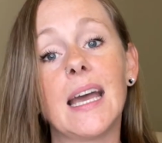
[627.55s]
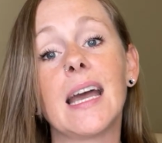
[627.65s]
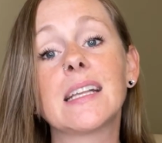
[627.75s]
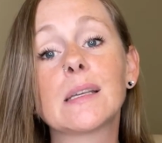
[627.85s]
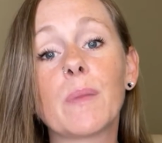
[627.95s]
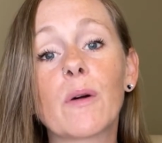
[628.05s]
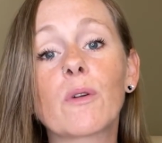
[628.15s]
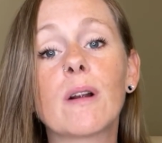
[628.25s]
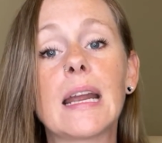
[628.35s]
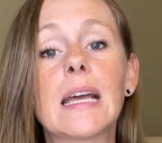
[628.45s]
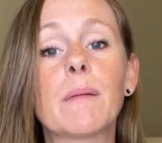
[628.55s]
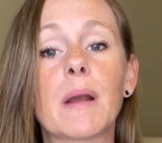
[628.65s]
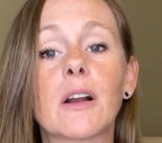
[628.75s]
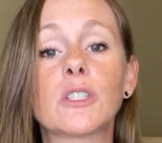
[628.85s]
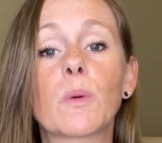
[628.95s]
It's about creating a
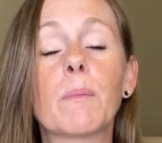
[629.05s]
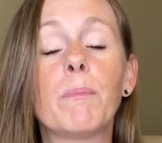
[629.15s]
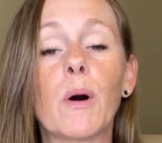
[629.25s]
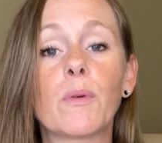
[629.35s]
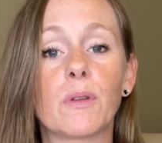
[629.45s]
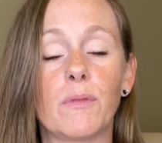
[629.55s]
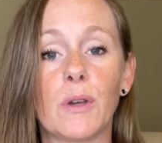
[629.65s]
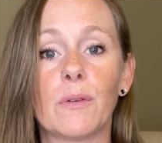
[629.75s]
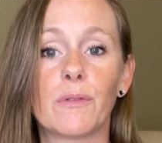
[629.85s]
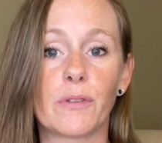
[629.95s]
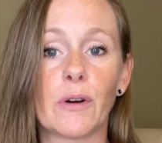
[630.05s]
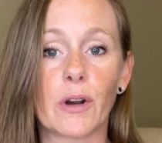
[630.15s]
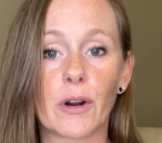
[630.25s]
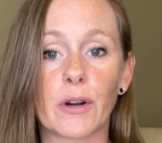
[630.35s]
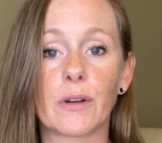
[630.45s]
marriage where both of you feel
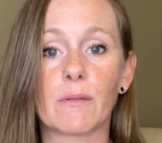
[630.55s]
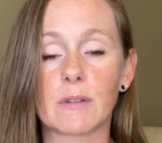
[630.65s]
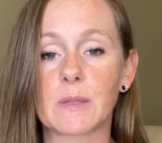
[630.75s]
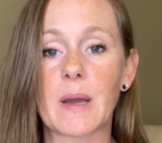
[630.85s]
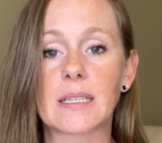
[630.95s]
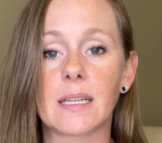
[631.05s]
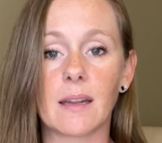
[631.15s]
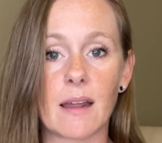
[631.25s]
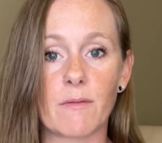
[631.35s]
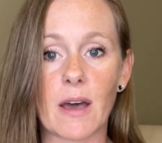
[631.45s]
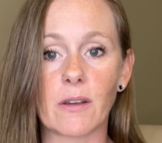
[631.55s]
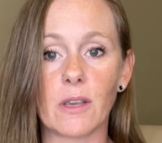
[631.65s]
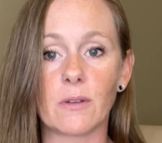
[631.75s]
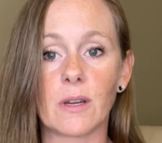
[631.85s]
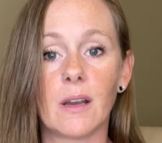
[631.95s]
heard, respected, and
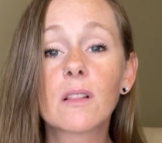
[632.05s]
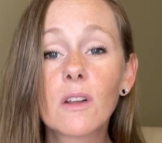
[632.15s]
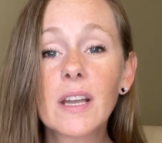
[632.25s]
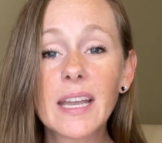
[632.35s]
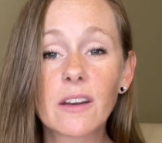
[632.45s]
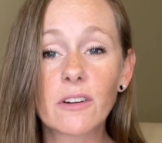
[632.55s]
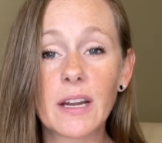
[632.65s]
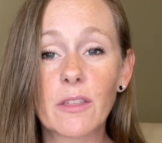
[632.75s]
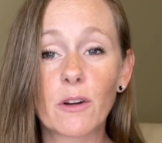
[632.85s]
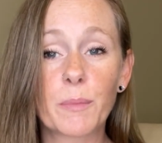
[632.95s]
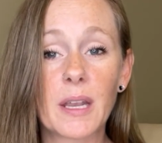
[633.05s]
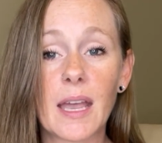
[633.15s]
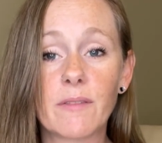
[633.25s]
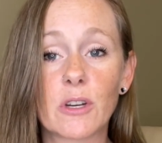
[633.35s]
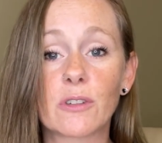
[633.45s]
valued. Looking underneath our
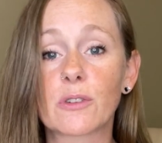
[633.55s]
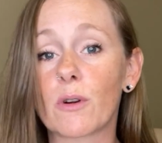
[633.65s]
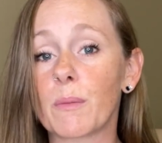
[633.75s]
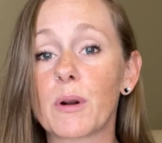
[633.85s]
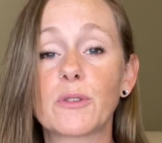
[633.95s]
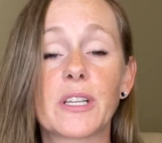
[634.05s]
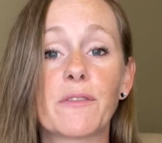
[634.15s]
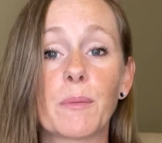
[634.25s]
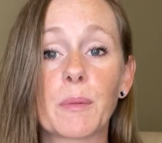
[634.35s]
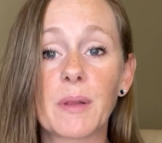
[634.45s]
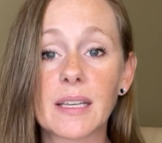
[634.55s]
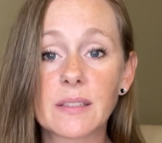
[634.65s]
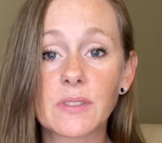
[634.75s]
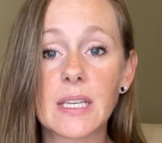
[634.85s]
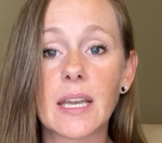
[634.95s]
behaviors or approaching from a place
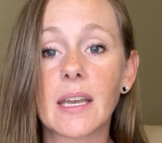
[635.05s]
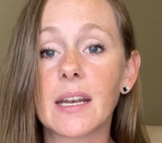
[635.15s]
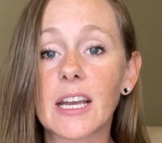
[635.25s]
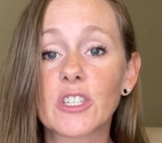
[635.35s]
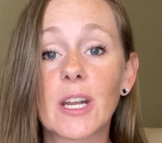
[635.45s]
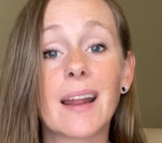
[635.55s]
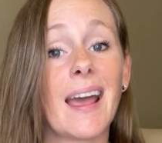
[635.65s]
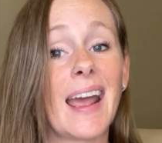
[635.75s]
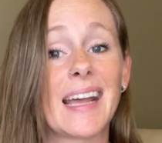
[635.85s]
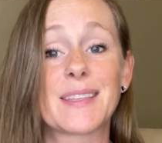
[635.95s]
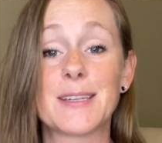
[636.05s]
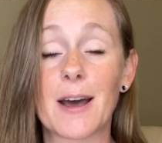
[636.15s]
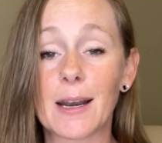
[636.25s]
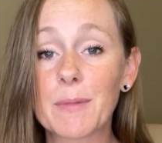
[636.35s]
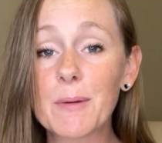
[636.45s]
of seeking connection, it's
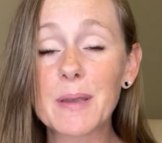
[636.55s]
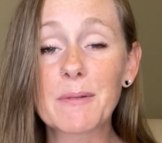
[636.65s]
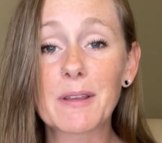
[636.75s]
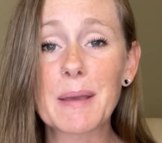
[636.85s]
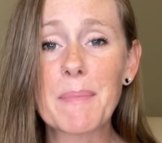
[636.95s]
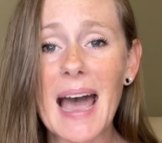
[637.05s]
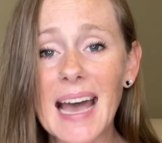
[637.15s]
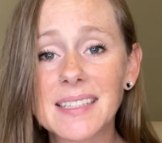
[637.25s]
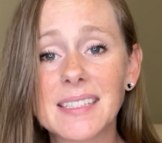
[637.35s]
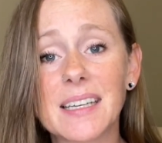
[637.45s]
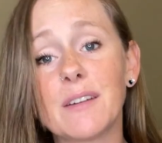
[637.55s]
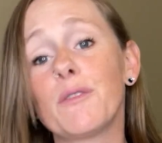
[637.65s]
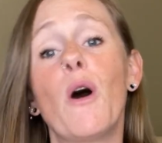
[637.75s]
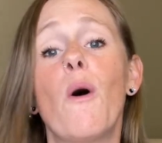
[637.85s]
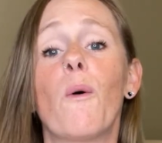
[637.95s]
not about being really passive
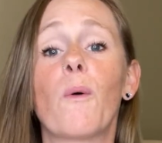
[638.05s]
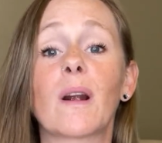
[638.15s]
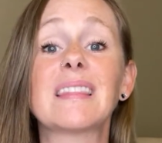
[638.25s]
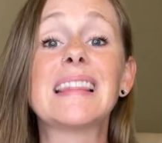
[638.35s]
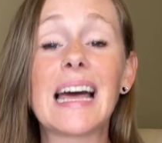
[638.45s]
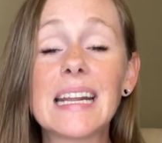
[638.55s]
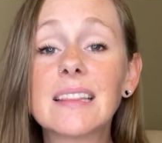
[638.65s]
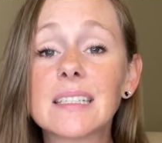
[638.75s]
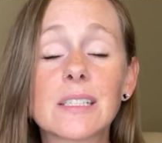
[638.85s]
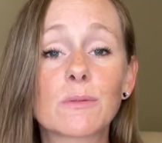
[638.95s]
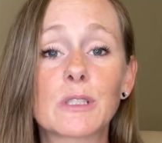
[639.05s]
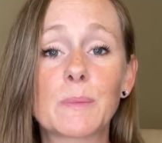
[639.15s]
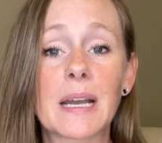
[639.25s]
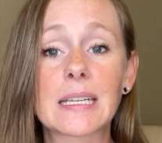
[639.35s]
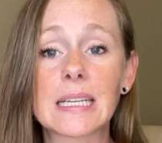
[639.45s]
or letting the
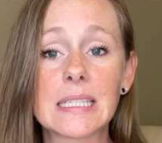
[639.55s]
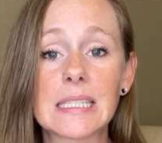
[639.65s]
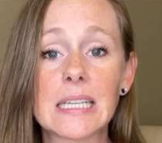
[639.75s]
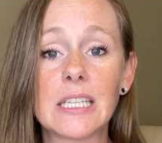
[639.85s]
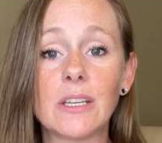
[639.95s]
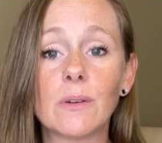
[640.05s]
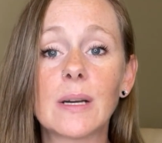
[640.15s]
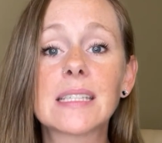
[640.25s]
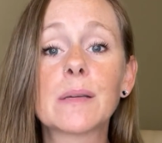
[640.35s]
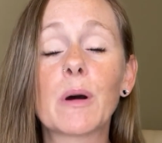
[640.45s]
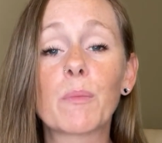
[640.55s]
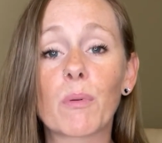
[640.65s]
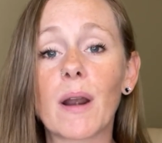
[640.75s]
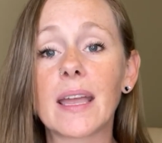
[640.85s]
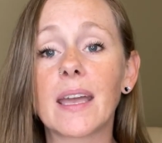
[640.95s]
disrespect continue. It's about
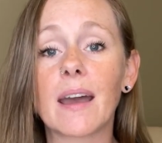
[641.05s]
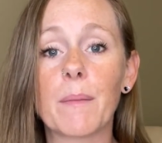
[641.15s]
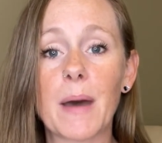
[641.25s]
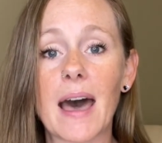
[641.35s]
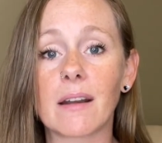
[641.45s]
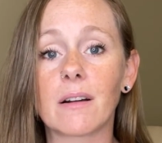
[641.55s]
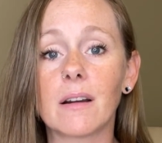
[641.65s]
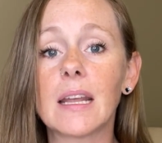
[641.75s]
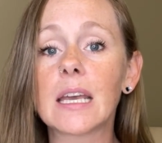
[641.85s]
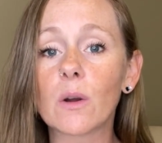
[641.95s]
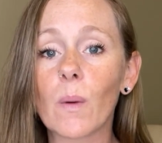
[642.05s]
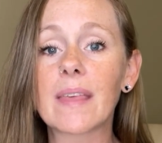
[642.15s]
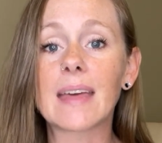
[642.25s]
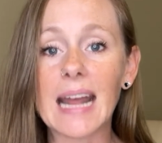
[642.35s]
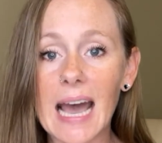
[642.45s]
breaking a pattern in a way
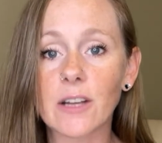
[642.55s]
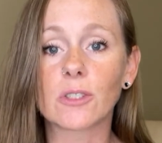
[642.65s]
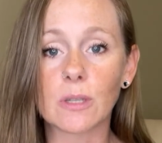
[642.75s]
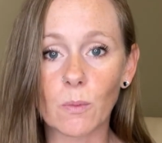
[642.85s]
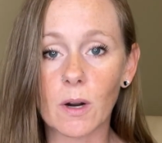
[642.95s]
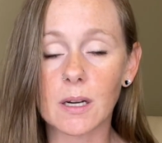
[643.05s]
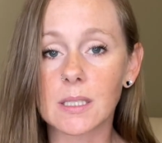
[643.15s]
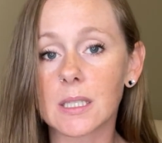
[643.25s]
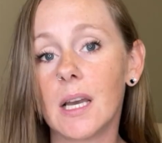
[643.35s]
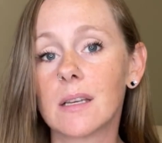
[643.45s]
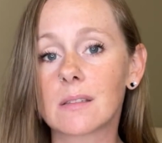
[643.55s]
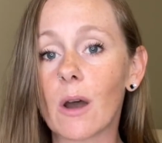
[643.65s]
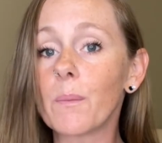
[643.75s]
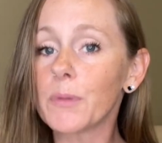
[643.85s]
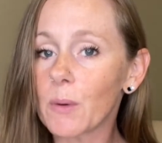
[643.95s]
that actually works.
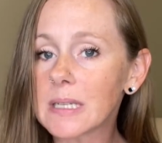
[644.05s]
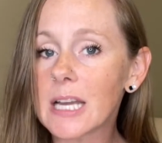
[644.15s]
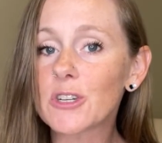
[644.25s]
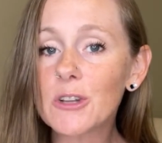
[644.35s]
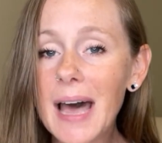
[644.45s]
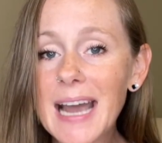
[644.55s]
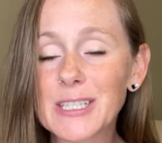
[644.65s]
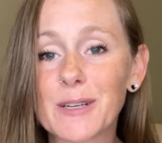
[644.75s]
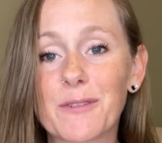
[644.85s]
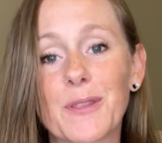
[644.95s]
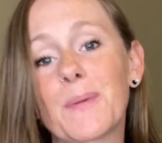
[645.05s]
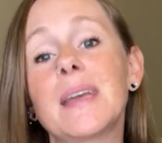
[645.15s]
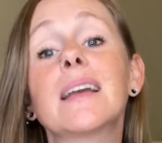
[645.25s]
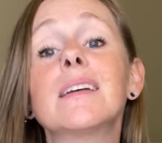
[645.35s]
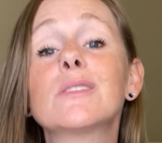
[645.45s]
So your intentional action for the
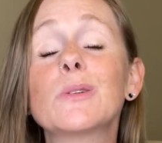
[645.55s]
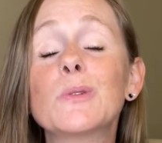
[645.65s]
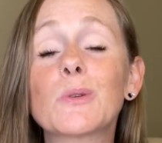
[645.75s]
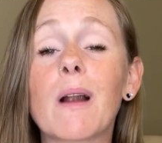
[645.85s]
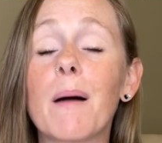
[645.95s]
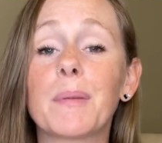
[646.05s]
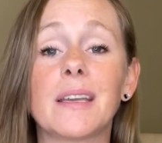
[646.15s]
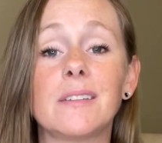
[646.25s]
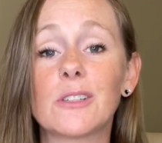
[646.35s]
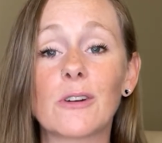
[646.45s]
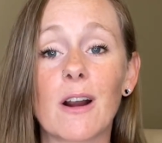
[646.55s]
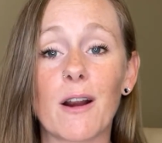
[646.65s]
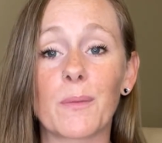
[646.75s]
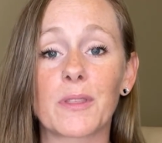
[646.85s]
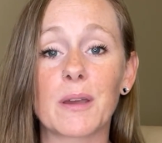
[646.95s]
week is to drop into your
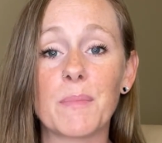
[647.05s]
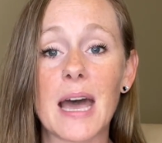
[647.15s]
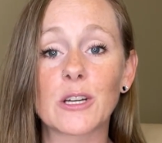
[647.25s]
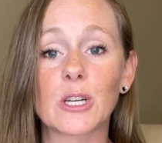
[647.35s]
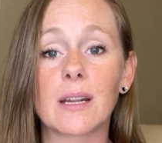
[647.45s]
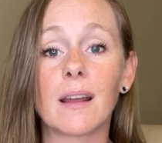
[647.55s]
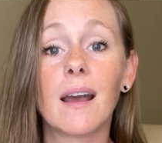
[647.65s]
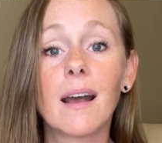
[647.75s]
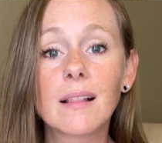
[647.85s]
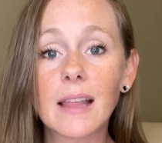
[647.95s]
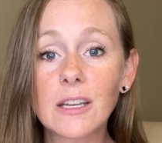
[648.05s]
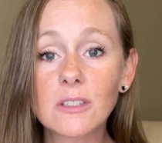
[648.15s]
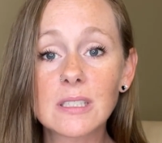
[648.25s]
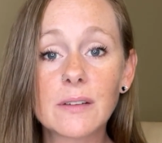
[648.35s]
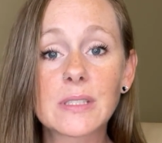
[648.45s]
heart with compassion. Let
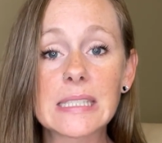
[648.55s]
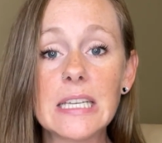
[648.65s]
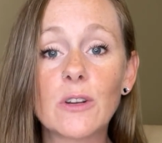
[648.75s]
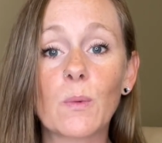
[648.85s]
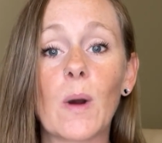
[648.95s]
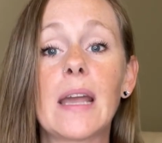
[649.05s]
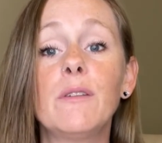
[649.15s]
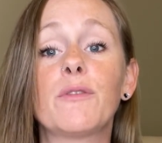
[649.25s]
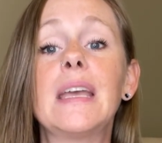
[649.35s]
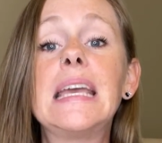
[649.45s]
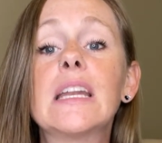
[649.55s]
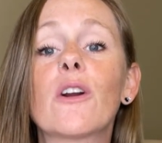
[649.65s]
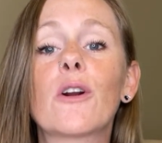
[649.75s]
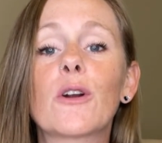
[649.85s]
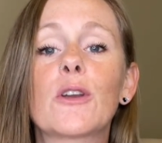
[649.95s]
yourself see your wife
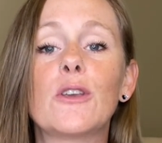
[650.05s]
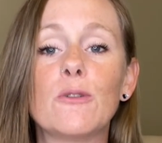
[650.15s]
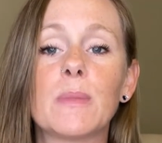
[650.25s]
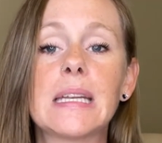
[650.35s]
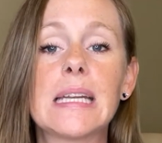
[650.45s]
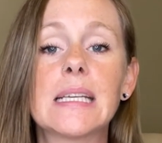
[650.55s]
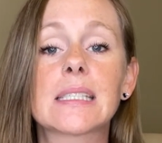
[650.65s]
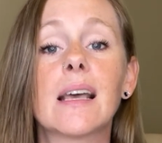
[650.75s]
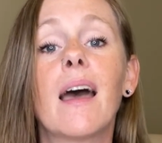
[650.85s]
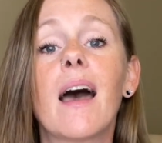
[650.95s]
in her humanness,